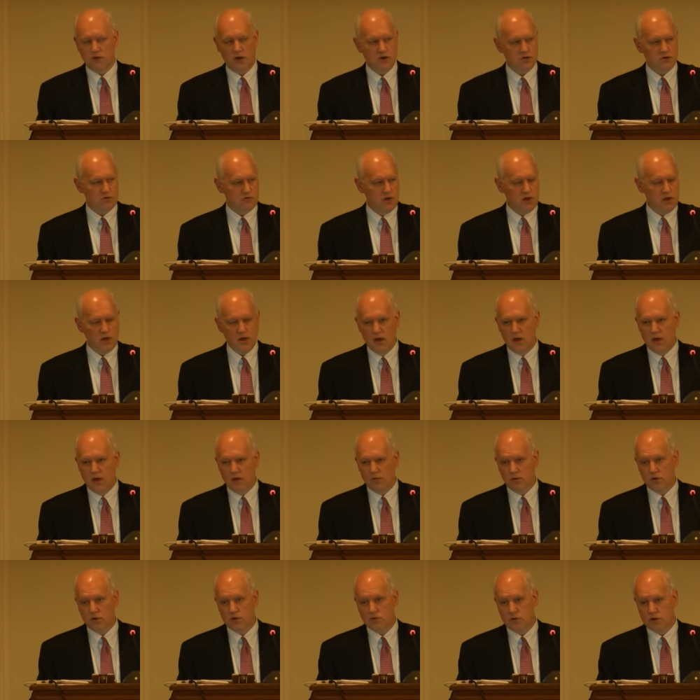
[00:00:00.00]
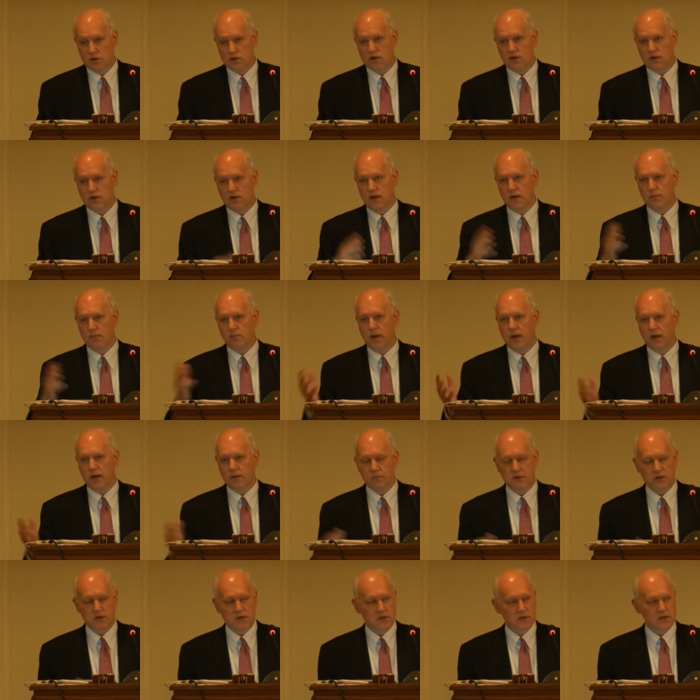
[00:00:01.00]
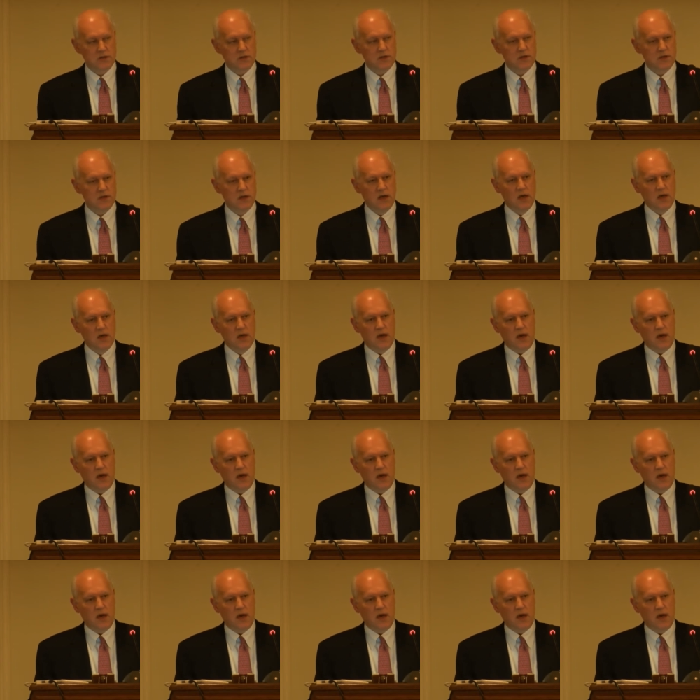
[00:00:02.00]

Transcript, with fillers: Treasury, which was their main business.